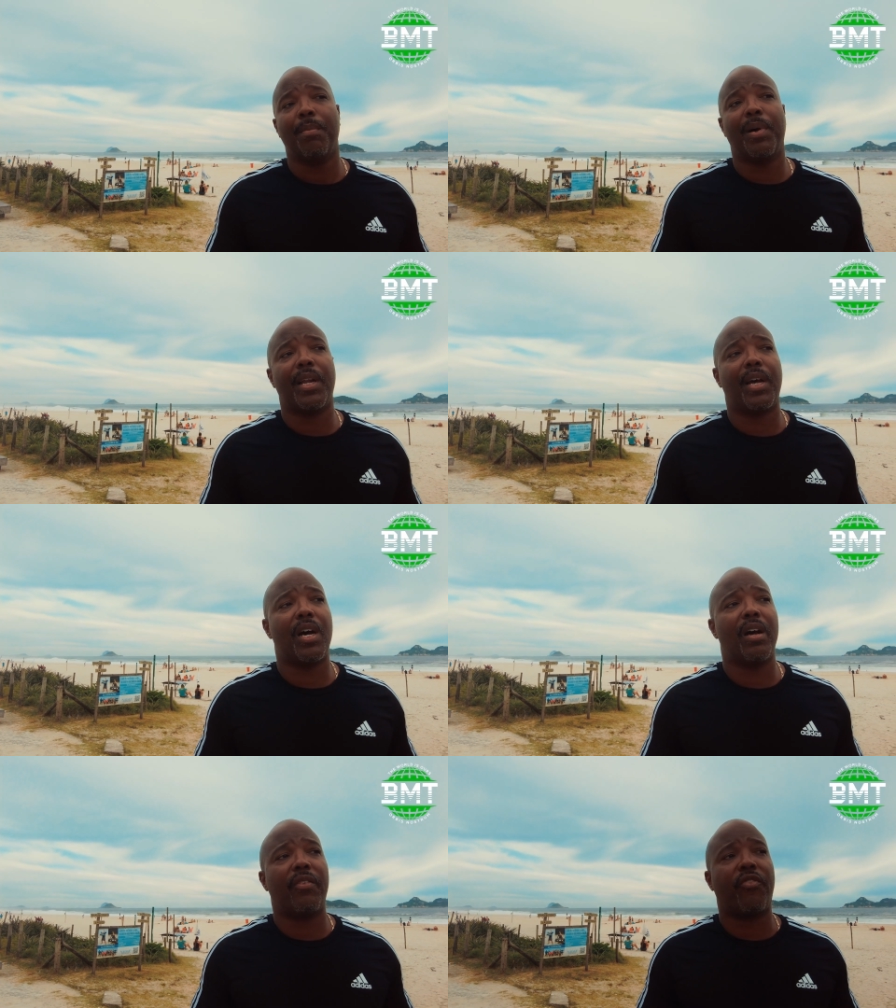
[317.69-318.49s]

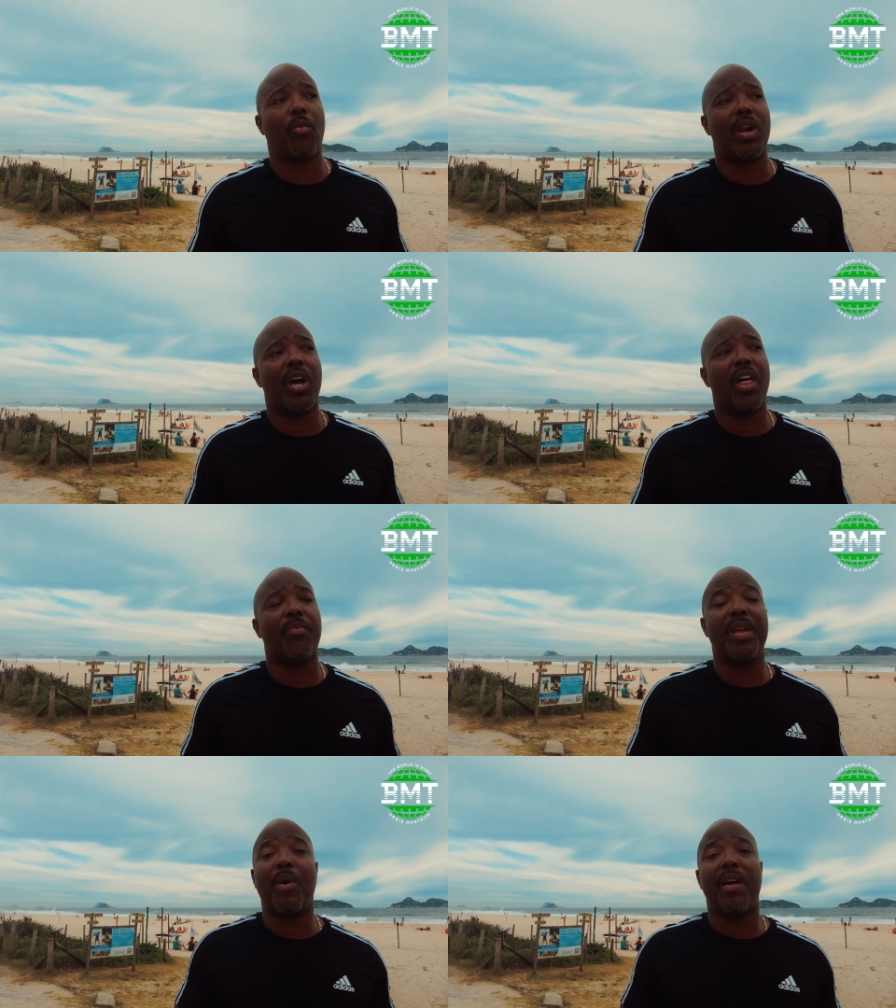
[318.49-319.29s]
But from what
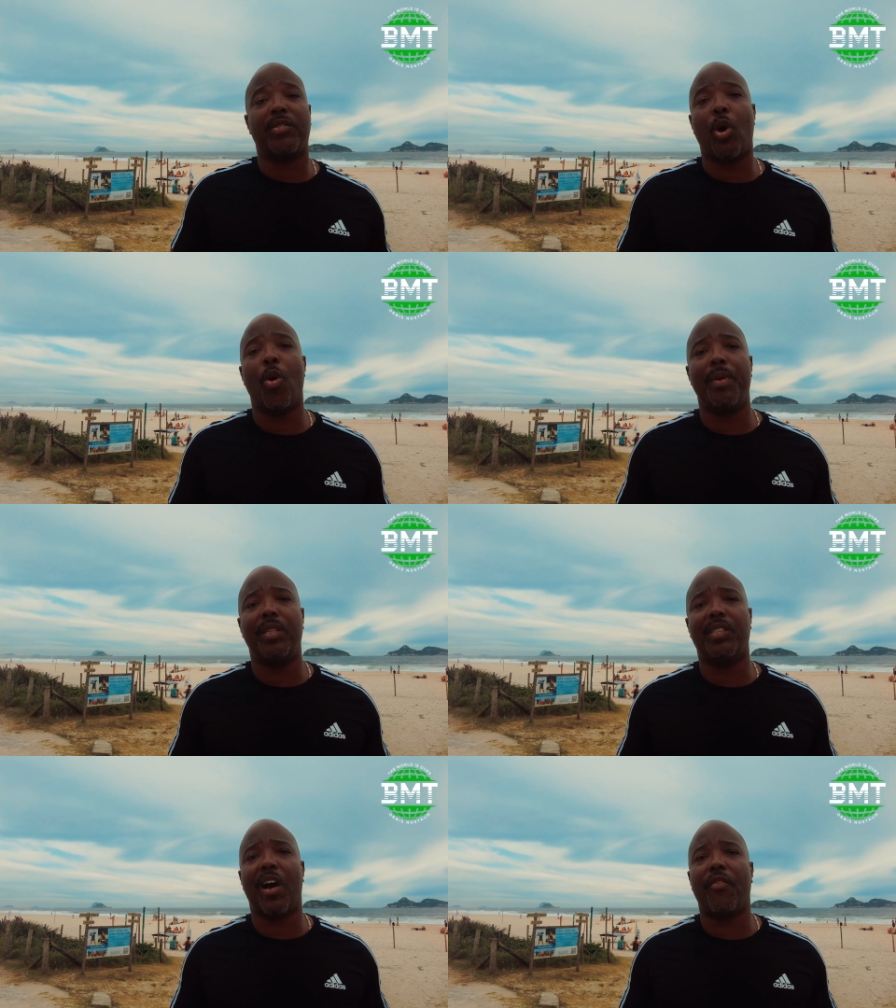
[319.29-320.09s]
other people have told
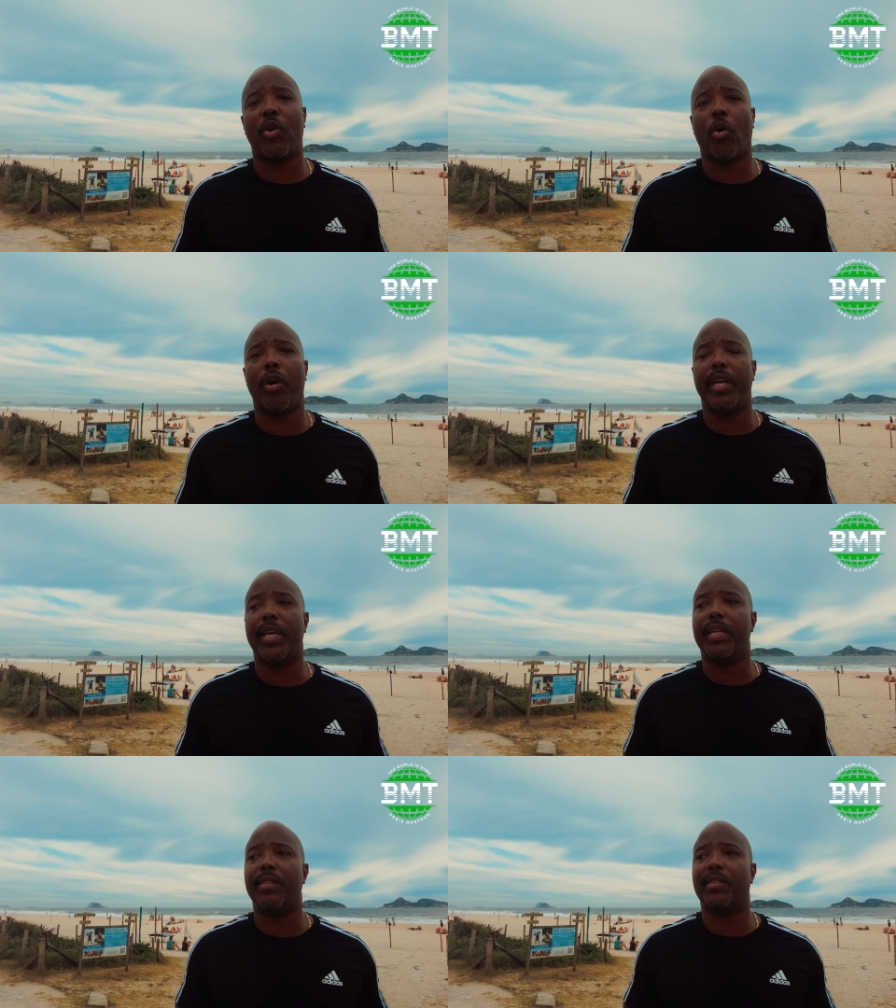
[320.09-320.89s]
me, Salvador
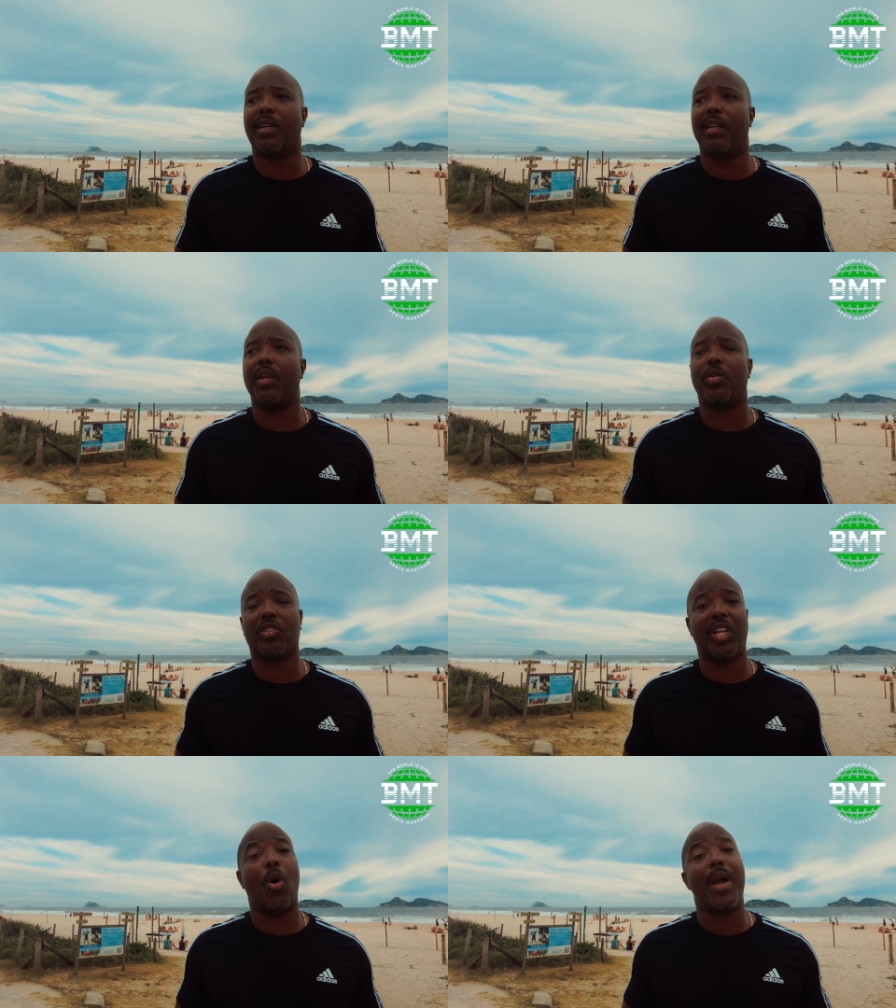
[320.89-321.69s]
is a little
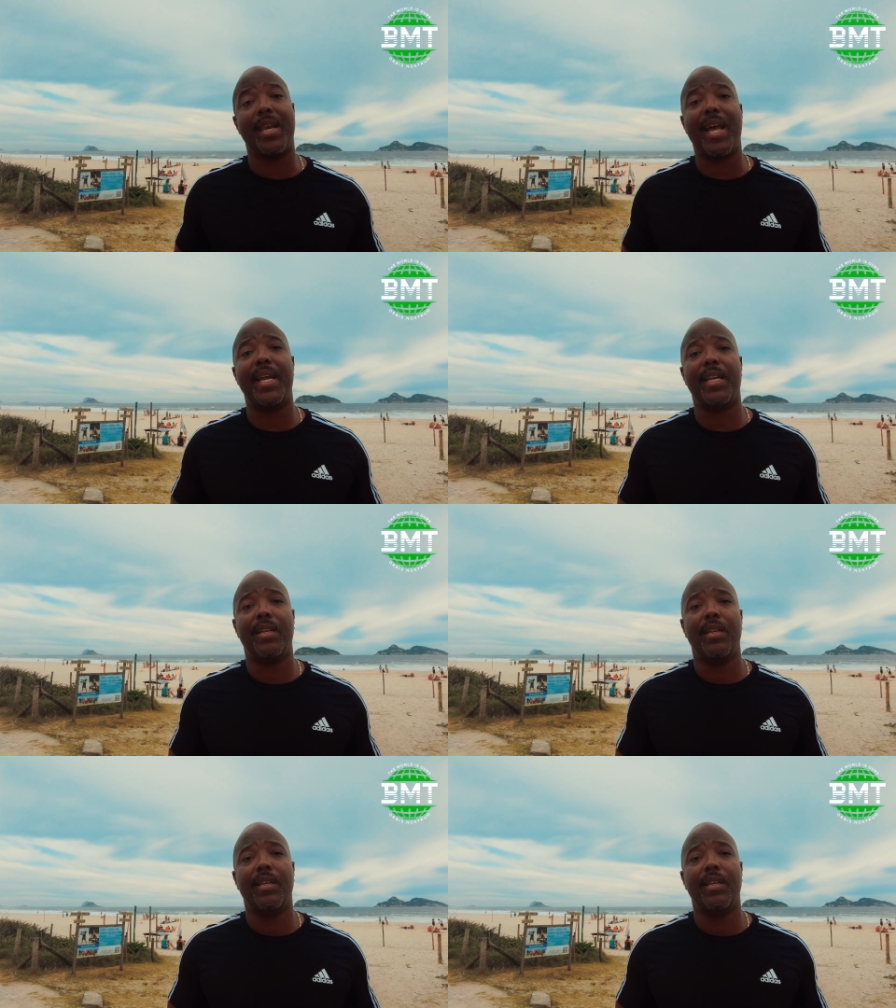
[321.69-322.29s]
slow at night.